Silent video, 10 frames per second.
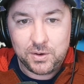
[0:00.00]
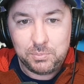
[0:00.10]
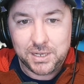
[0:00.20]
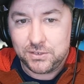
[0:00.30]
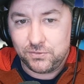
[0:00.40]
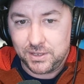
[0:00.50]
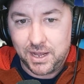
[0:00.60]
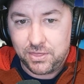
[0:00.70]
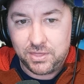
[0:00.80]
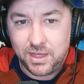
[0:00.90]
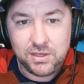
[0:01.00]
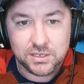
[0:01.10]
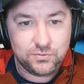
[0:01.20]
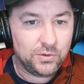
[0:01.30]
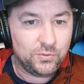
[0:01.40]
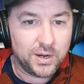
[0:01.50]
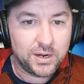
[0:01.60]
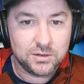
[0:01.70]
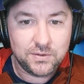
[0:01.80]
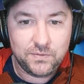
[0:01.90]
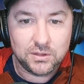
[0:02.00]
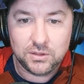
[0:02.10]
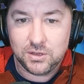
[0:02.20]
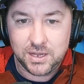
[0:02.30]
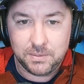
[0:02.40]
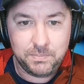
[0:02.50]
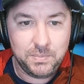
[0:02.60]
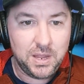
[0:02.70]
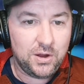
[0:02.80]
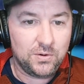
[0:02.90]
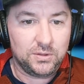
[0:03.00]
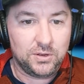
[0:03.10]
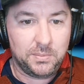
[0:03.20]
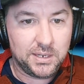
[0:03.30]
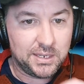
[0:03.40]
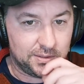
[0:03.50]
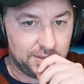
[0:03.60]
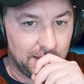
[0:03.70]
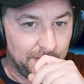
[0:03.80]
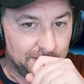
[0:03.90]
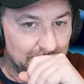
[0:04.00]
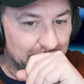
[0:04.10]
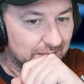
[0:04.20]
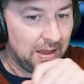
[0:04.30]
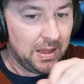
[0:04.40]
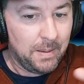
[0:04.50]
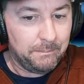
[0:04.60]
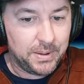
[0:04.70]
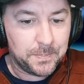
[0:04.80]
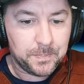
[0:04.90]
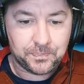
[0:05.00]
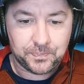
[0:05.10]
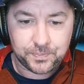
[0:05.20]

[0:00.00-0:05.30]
green plots for like, I think it's 44 acres. If you look up here a little bit, it tells you how much it is. But